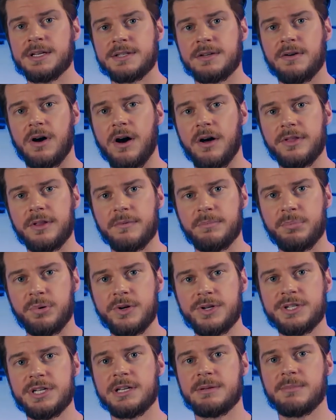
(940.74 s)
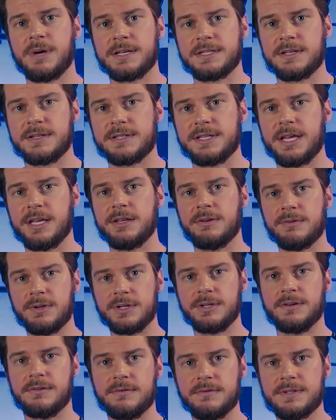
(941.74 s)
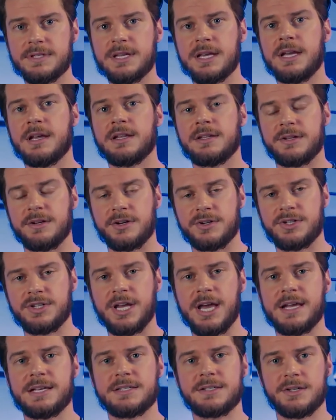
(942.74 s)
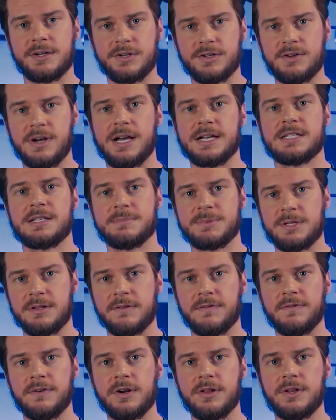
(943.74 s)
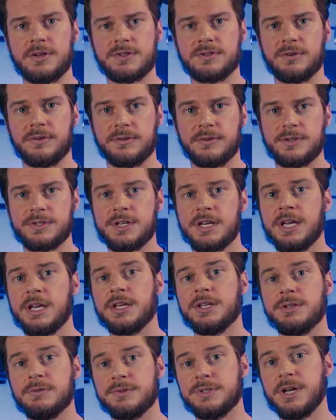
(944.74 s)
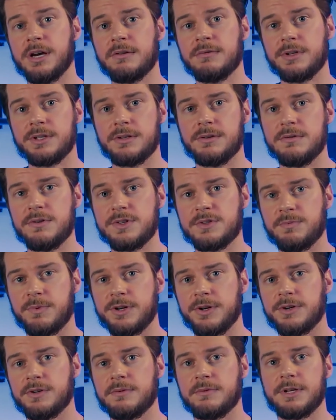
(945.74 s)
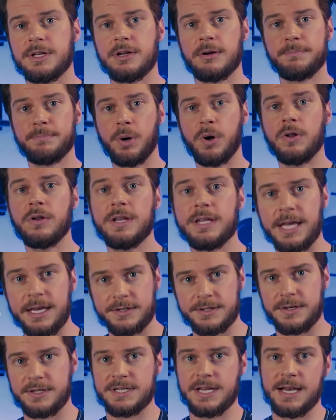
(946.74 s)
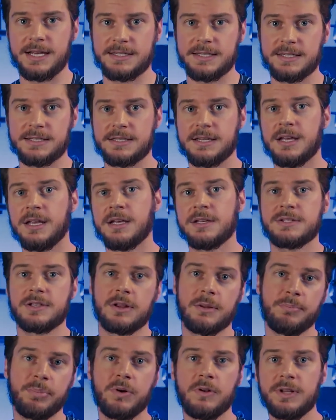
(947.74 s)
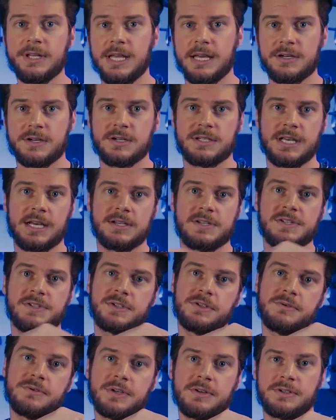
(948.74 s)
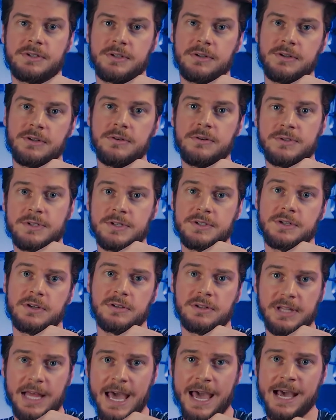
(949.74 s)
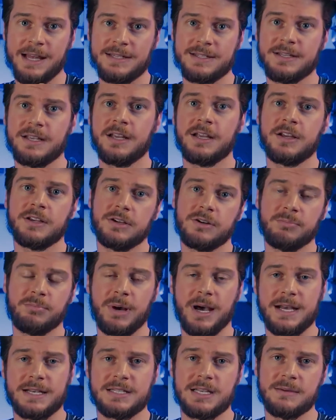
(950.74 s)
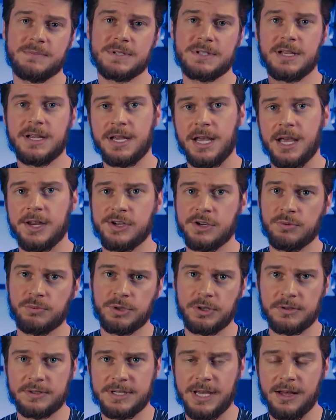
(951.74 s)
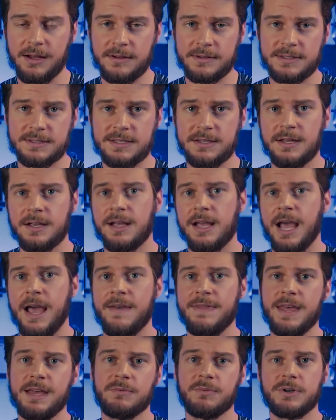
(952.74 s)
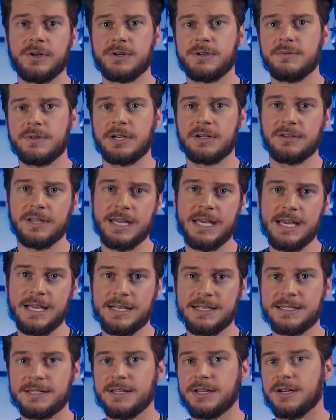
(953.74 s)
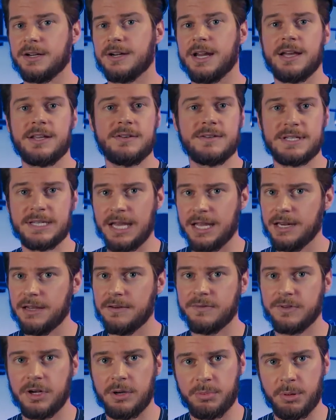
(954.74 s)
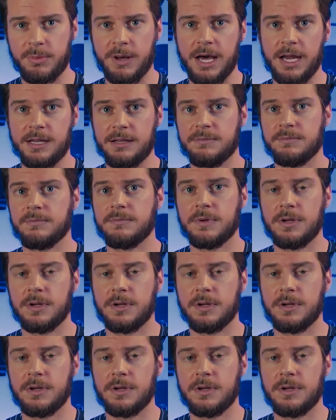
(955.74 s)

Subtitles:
So all the pushing muscles that you would use, your chest and your triceps and the front of the shoulders, you don't use when you're doing your pulling exercises. So the pulling exercises uses your lats, your biceps, and your rear delts. And then when you're doing your legs, you're not using any of your upper body